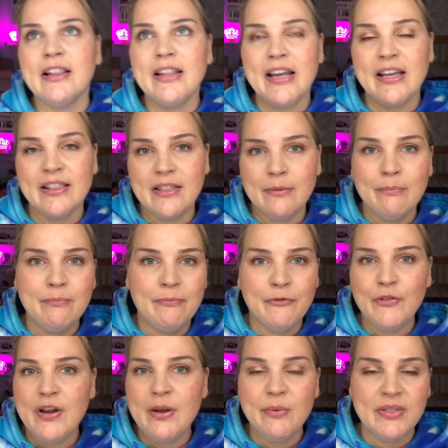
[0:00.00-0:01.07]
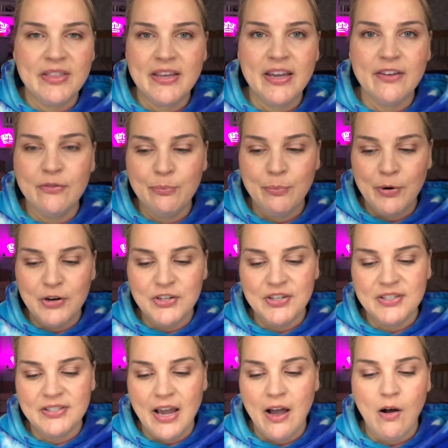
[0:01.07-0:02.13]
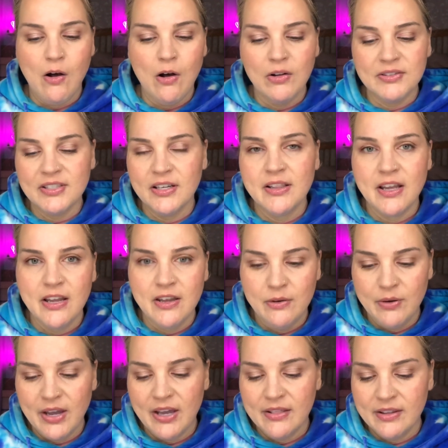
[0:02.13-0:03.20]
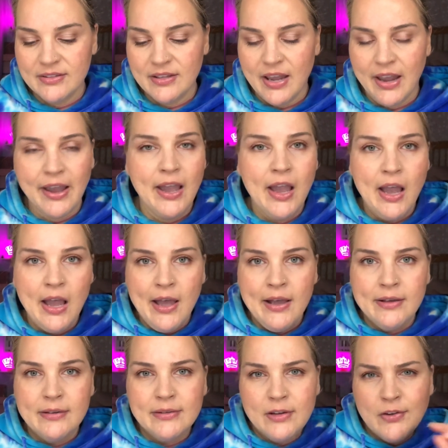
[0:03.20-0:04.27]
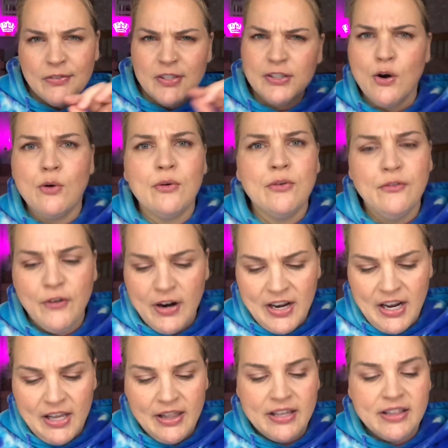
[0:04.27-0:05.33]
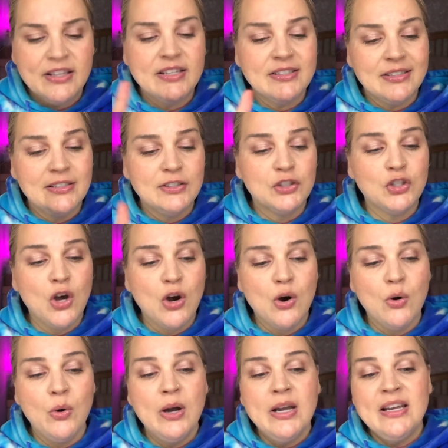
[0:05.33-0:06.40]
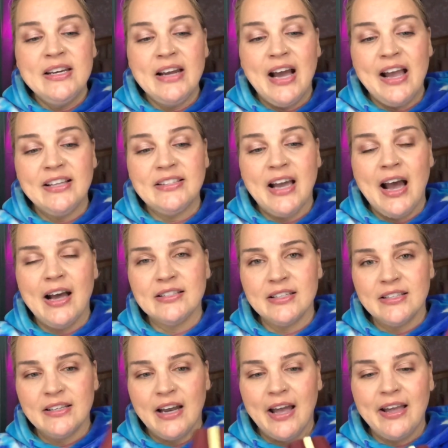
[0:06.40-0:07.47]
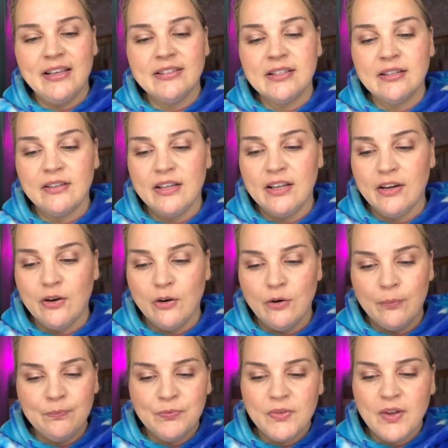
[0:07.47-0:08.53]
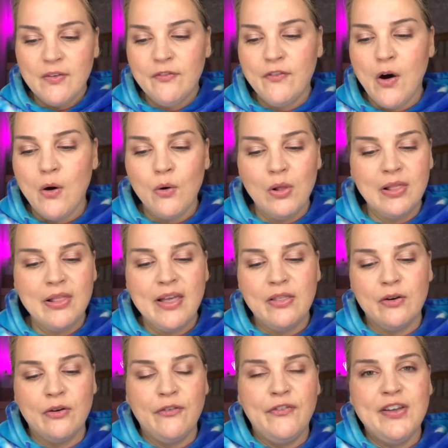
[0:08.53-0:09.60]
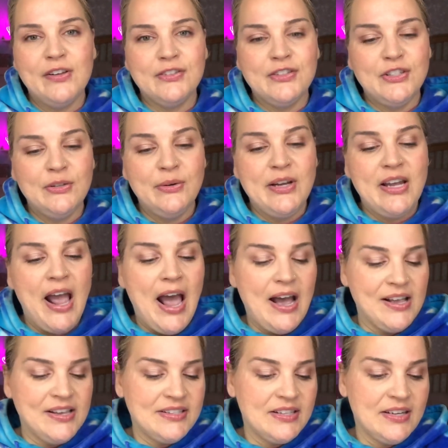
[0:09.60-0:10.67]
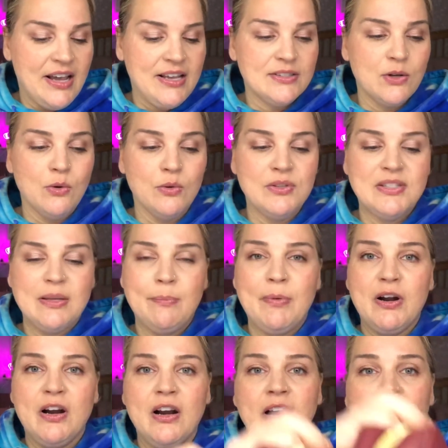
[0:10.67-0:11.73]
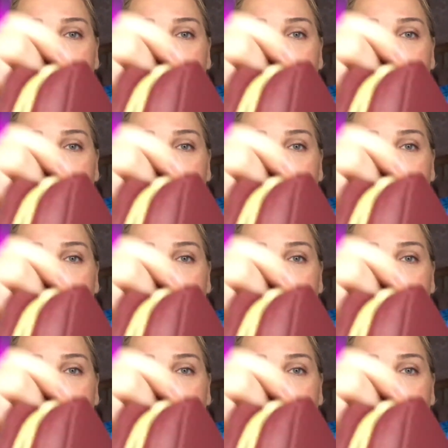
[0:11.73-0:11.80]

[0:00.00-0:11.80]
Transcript: the free with gift purchase at Ulta that you get that's like sewn funny. Like, this is so nice. It has a nice, you know, faux leather feel to it. It has the nice gold zipper.